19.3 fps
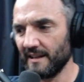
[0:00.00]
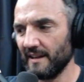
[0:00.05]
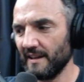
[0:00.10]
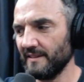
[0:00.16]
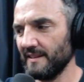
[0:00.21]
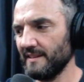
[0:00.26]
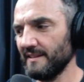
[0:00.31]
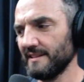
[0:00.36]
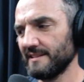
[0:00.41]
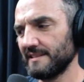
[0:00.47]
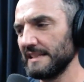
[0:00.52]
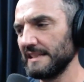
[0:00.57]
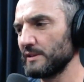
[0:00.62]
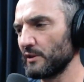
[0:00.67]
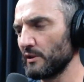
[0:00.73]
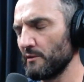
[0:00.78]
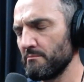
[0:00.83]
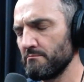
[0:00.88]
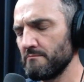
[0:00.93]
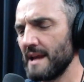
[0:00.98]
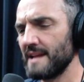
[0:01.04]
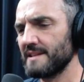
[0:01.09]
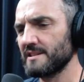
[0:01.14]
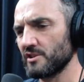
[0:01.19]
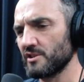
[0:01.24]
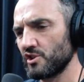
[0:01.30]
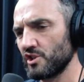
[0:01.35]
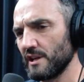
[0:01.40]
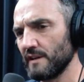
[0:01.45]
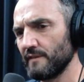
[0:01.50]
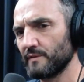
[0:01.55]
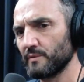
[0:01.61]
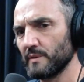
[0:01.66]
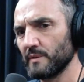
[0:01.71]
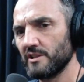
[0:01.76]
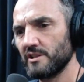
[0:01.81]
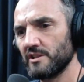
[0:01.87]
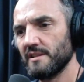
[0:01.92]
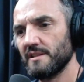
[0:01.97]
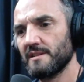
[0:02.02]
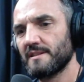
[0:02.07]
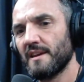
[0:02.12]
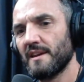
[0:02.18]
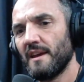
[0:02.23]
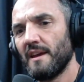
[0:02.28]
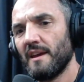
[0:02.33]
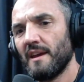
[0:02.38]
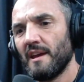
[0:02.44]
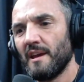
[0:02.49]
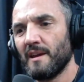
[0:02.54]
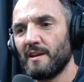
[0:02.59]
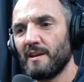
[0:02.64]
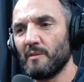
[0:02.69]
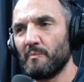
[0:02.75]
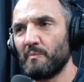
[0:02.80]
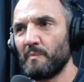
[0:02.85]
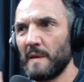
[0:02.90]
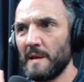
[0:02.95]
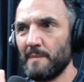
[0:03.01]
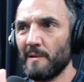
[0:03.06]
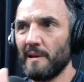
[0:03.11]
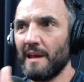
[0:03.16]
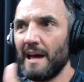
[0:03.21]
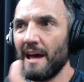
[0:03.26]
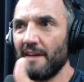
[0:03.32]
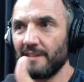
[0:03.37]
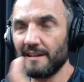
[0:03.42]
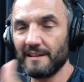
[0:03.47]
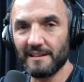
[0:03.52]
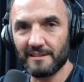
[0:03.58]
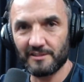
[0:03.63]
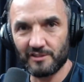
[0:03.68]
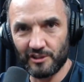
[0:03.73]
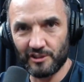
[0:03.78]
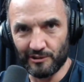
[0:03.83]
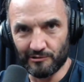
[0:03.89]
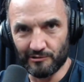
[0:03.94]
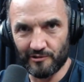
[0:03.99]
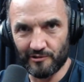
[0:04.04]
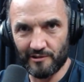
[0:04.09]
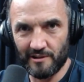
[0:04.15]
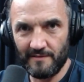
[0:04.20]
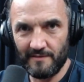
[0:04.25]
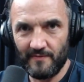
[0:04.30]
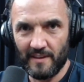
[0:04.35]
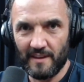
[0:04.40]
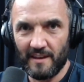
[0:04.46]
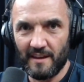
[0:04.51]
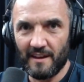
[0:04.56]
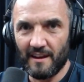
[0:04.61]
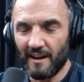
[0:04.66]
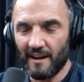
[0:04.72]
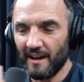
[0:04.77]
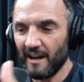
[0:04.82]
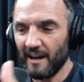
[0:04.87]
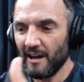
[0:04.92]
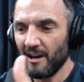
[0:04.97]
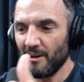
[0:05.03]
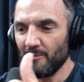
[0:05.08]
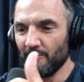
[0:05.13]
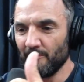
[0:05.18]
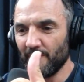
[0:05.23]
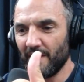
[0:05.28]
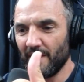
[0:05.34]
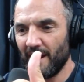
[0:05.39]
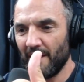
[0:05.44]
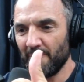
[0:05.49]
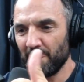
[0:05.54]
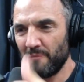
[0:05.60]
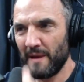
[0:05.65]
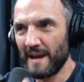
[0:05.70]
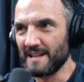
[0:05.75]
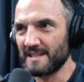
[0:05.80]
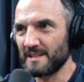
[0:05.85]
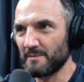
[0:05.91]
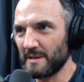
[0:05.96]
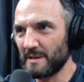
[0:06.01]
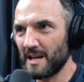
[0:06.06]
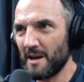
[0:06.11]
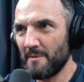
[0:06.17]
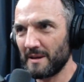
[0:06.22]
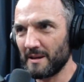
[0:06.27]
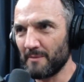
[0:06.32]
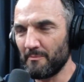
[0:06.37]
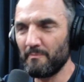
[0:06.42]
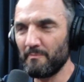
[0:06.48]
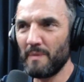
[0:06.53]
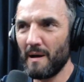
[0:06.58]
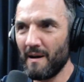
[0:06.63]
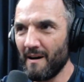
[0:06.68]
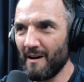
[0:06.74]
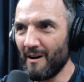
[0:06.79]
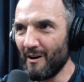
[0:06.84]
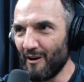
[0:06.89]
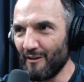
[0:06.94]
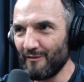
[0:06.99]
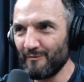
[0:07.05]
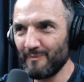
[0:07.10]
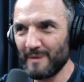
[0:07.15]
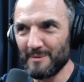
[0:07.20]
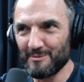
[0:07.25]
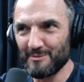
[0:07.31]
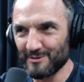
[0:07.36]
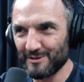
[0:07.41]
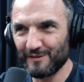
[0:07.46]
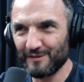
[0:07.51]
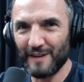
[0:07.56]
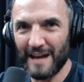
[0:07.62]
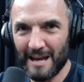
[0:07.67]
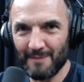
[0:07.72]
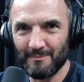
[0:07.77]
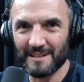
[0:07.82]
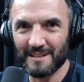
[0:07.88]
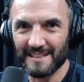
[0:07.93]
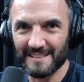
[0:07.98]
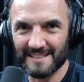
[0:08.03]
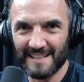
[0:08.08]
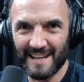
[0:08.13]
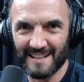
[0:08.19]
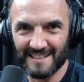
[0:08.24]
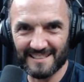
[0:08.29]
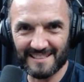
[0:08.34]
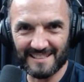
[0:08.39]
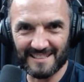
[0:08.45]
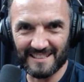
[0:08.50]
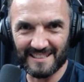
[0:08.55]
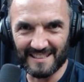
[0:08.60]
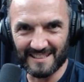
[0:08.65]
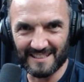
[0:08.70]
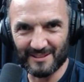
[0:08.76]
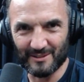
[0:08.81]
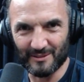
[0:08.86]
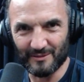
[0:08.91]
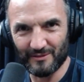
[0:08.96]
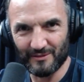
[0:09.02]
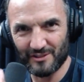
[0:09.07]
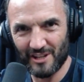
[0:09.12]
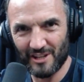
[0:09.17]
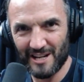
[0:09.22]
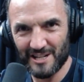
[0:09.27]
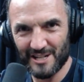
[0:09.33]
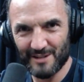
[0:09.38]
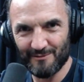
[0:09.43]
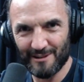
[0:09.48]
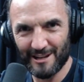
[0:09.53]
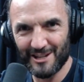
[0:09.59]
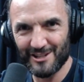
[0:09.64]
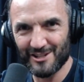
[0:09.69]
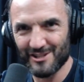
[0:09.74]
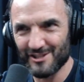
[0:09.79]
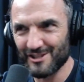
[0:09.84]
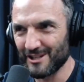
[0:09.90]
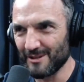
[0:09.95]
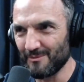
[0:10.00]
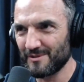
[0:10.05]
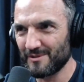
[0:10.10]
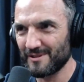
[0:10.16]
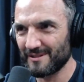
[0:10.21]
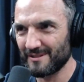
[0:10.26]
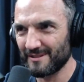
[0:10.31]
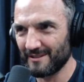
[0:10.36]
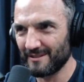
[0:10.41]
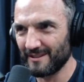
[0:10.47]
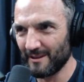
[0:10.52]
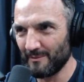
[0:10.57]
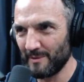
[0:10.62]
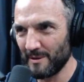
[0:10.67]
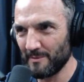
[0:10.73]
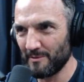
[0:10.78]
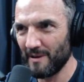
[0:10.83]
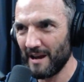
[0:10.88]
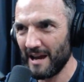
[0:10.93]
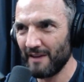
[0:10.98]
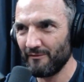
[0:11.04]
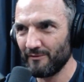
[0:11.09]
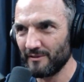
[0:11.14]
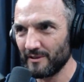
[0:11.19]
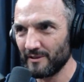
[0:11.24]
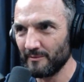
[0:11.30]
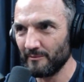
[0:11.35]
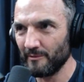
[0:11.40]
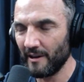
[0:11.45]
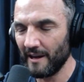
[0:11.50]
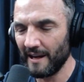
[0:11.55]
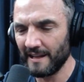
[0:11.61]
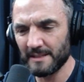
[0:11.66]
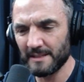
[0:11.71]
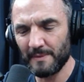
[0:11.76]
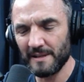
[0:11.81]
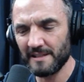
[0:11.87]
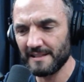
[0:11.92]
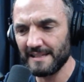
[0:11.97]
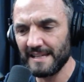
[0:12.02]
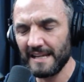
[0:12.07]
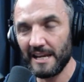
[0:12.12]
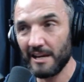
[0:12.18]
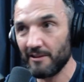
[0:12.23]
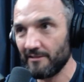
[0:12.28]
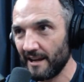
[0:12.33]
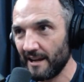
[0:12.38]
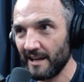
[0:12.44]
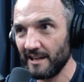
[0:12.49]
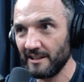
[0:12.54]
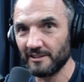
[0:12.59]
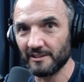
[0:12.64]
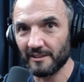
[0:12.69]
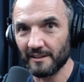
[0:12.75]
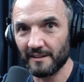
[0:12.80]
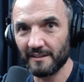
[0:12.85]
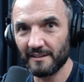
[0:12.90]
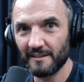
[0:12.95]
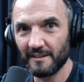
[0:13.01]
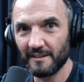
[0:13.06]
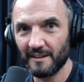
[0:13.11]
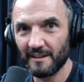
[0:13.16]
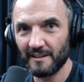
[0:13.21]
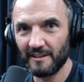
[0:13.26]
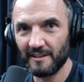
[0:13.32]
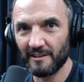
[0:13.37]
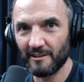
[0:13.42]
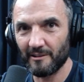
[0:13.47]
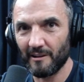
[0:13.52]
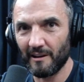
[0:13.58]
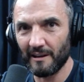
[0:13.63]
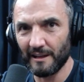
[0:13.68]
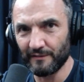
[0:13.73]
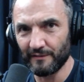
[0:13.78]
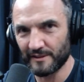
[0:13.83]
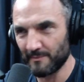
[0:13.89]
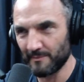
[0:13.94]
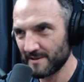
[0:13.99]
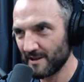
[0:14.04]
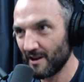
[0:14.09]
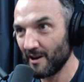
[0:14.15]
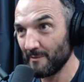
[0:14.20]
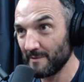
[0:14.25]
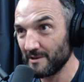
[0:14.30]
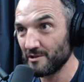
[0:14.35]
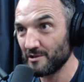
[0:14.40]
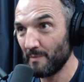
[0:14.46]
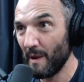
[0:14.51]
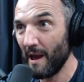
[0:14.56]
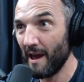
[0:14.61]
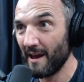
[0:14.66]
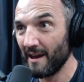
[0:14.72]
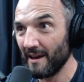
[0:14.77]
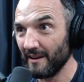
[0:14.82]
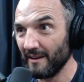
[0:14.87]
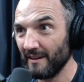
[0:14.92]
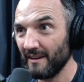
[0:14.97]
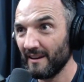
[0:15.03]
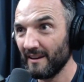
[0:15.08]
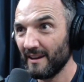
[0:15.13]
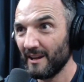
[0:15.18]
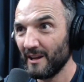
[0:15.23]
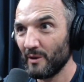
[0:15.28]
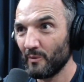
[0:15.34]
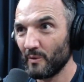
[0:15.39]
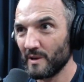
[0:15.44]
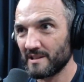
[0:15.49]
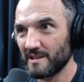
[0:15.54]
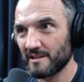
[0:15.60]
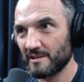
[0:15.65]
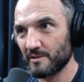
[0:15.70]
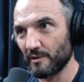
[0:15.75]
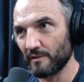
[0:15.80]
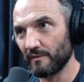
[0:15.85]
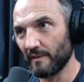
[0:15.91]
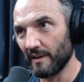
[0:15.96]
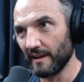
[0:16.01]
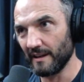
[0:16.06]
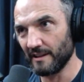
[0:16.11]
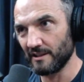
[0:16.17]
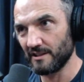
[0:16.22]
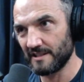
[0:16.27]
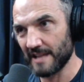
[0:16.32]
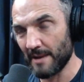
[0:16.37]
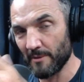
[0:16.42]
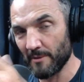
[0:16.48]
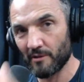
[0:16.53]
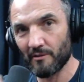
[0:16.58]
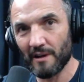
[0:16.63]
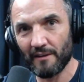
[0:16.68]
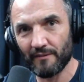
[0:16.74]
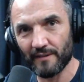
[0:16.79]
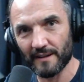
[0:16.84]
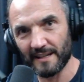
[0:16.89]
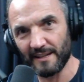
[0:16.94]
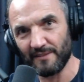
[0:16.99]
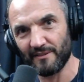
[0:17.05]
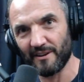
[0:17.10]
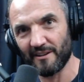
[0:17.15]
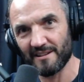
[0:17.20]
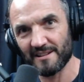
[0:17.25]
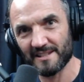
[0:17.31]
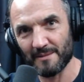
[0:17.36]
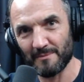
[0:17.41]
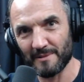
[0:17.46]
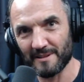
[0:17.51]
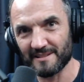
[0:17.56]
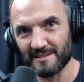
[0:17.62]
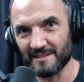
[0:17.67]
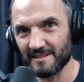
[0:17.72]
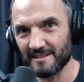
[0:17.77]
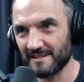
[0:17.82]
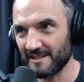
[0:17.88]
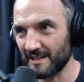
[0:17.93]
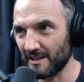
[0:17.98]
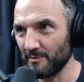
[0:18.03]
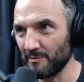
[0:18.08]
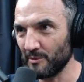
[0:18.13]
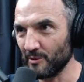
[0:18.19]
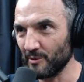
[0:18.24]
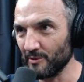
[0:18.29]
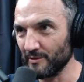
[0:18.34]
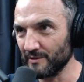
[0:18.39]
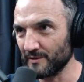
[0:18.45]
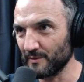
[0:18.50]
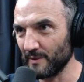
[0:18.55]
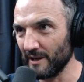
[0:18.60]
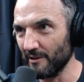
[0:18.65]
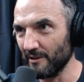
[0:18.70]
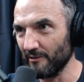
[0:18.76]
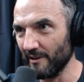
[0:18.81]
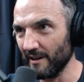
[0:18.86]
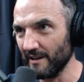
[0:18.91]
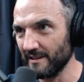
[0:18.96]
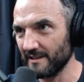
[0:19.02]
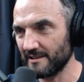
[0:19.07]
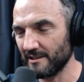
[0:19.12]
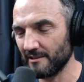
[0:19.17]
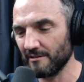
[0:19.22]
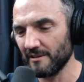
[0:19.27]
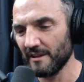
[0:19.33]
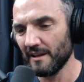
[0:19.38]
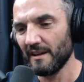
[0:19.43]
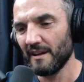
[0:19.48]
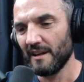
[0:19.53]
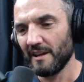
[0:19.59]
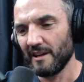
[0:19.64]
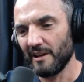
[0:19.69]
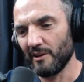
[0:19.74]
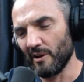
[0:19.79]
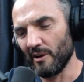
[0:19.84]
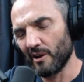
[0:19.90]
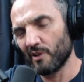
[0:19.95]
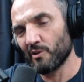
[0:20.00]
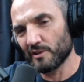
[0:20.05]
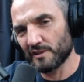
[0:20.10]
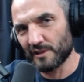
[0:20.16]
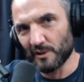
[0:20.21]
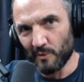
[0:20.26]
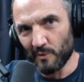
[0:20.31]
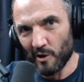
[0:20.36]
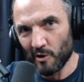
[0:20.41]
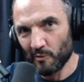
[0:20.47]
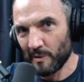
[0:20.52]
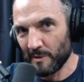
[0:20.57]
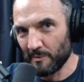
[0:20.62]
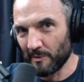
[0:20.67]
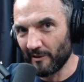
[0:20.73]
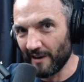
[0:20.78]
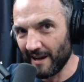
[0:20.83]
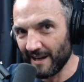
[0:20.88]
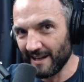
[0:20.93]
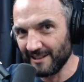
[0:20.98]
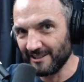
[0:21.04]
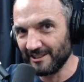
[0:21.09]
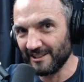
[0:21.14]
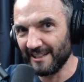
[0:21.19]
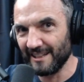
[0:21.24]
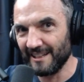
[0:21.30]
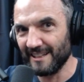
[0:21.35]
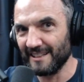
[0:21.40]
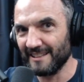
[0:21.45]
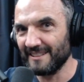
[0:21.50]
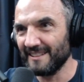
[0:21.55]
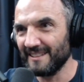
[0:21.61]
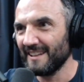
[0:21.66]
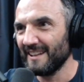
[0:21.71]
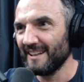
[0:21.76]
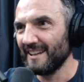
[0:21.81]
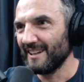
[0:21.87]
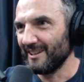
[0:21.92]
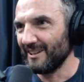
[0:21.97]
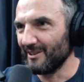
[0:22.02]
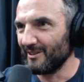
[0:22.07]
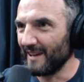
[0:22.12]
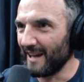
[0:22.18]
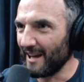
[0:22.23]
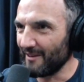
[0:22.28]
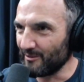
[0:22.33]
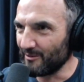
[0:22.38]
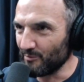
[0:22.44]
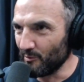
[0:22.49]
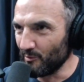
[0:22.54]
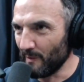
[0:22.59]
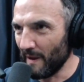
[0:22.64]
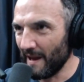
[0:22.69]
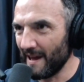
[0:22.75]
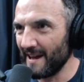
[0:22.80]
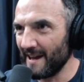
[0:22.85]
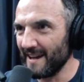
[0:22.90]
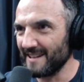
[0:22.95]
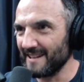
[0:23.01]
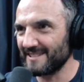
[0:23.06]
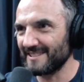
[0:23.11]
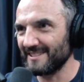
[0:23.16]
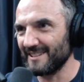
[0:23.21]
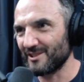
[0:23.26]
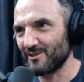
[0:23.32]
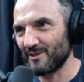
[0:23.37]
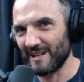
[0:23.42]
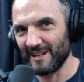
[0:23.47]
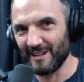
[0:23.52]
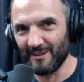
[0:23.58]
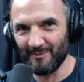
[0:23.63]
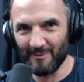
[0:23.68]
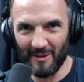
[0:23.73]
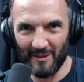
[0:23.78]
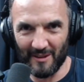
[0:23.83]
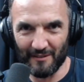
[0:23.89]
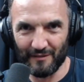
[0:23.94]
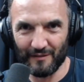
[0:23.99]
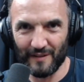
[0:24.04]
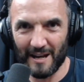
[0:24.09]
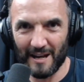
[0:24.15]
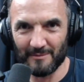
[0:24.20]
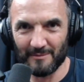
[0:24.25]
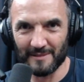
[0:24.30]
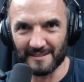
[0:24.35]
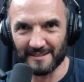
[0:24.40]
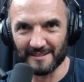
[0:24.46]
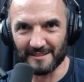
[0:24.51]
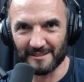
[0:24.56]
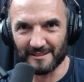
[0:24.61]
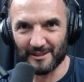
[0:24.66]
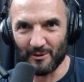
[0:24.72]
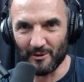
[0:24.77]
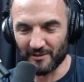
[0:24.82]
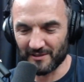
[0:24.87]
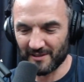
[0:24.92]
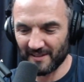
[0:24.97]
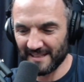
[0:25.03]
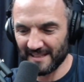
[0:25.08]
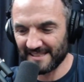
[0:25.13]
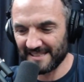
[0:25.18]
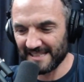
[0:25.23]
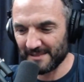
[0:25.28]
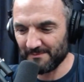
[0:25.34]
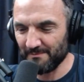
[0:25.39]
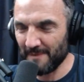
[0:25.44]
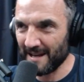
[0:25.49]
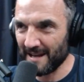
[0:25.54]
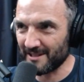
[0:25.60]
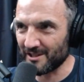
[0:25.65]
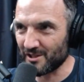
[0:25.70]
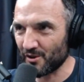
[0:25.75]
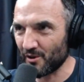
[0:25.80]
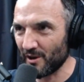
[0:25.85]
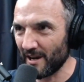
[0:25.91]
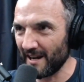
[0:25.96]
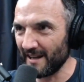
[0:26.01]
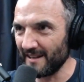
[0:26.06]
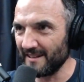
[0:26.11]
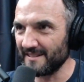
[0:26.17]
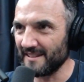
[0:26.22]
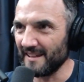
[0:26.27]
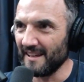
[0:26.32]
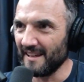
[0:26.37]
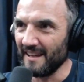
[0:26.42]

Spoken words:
And then there's this sort of meta shift, which is, people are having less children, and pets are becoming a part of people's families, hence the sort of changing relationships that people have with them, right? And especially here in Asia. I lived some time in Japan, which is sort of like demographically very similar to Singapore as well, right? So, across the world, people are aging, they're having more pets and they're treating them like their families and so on. So there's this meta trend.